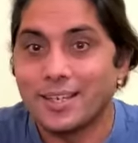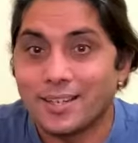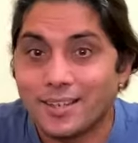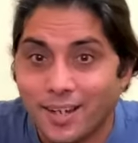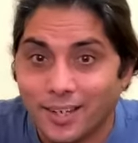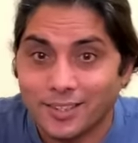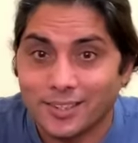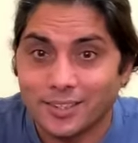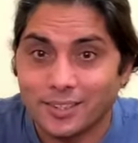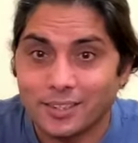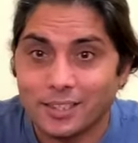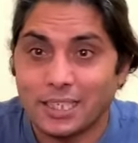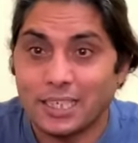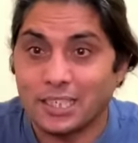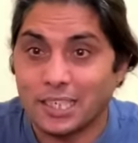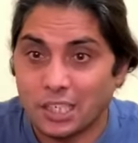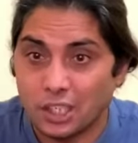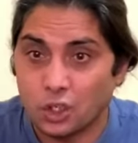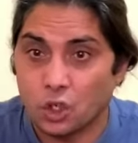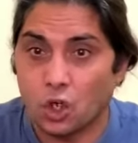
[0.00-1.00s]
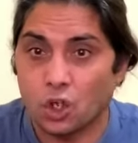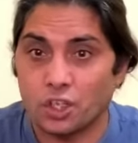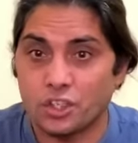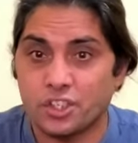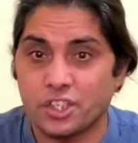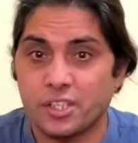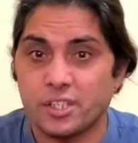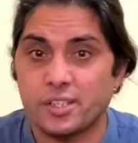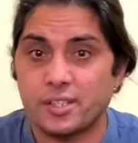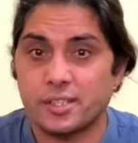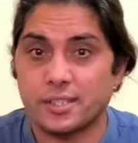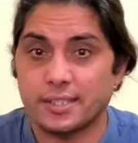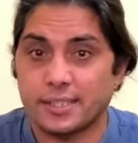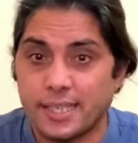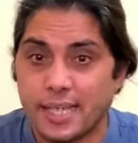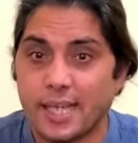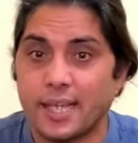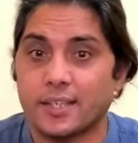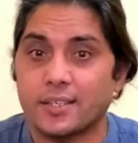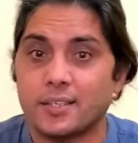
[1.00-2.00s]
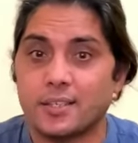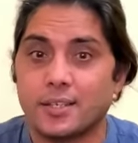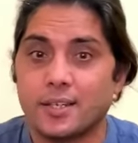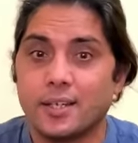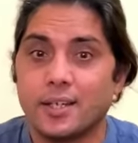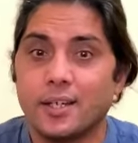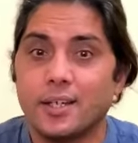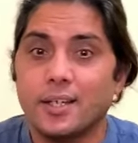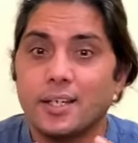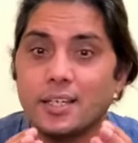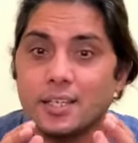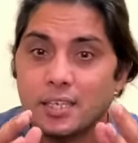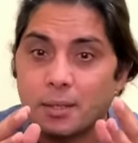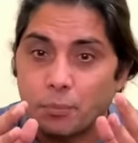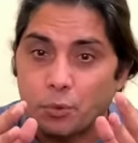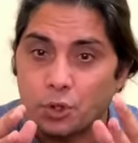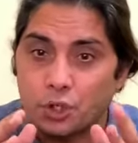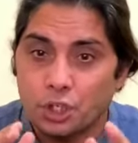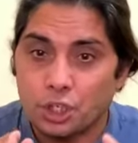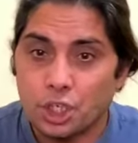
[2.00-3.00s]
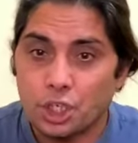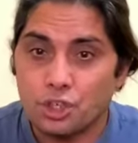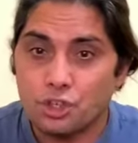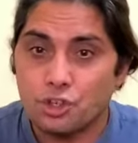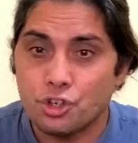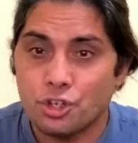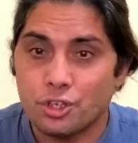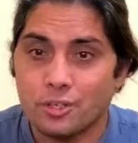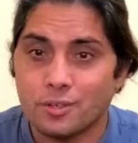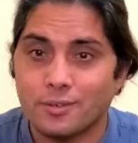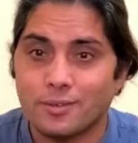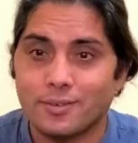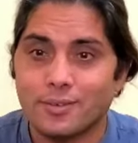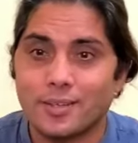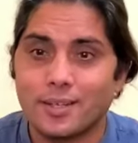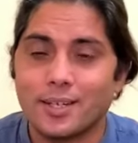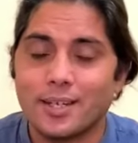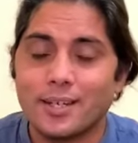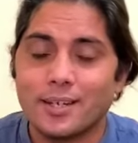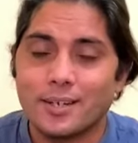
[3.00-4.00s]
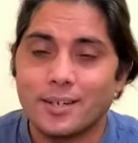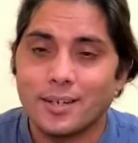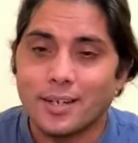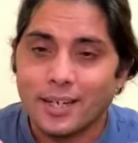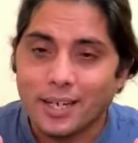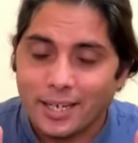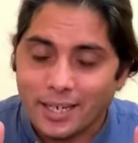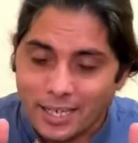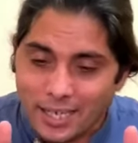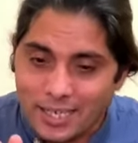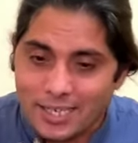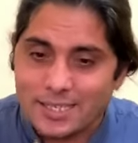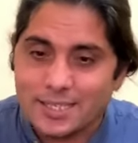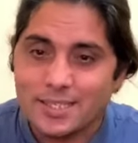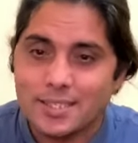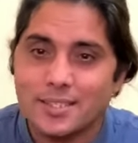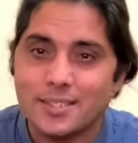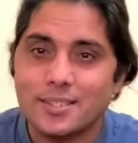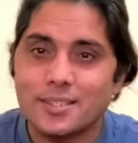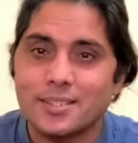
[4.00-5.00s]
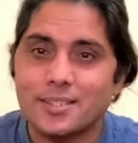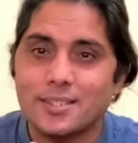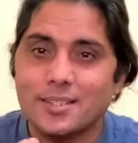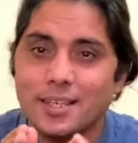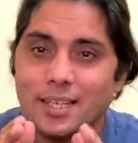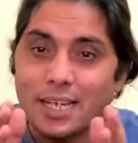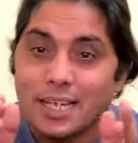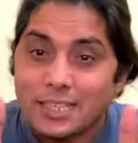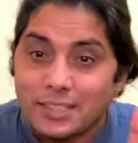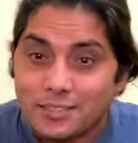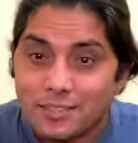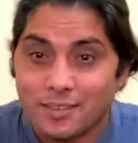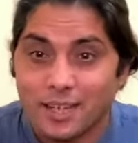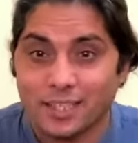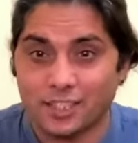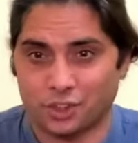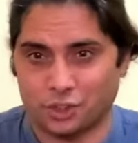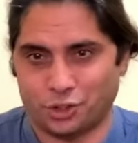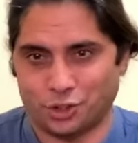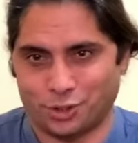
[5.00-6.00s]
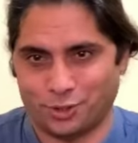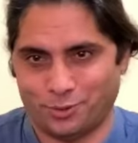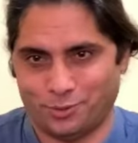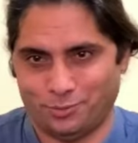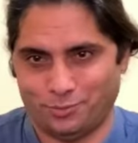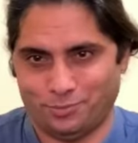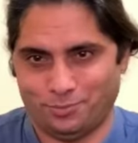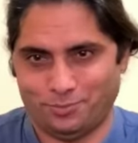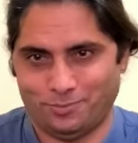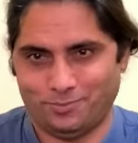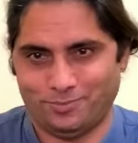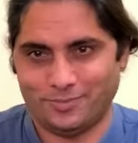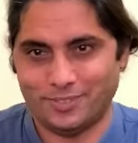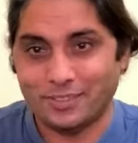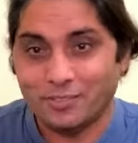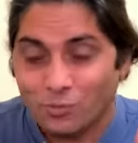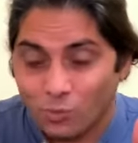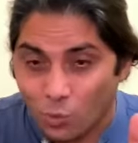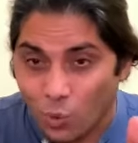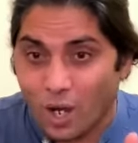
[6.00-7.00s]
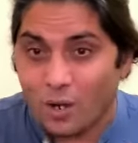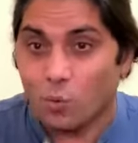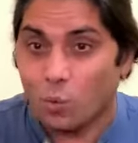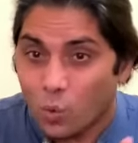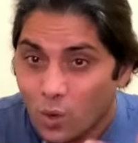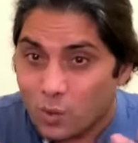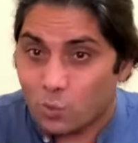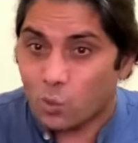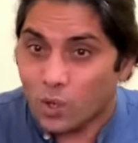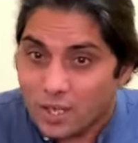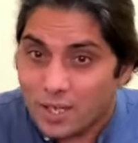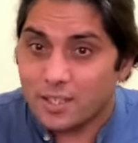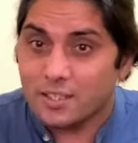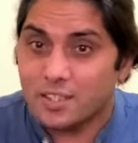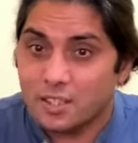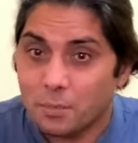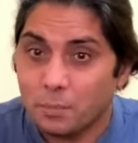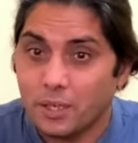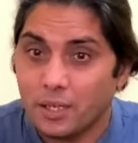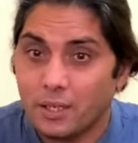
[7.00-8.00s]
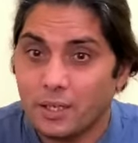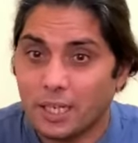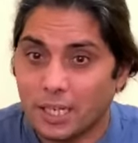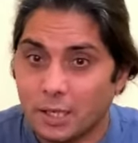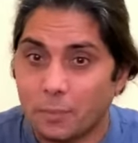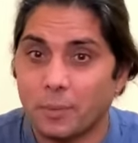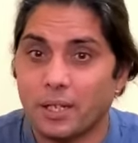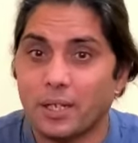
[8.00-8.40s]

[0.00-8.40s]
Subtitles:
Rather, it acknowledges that communication is interaction. What does it mean? It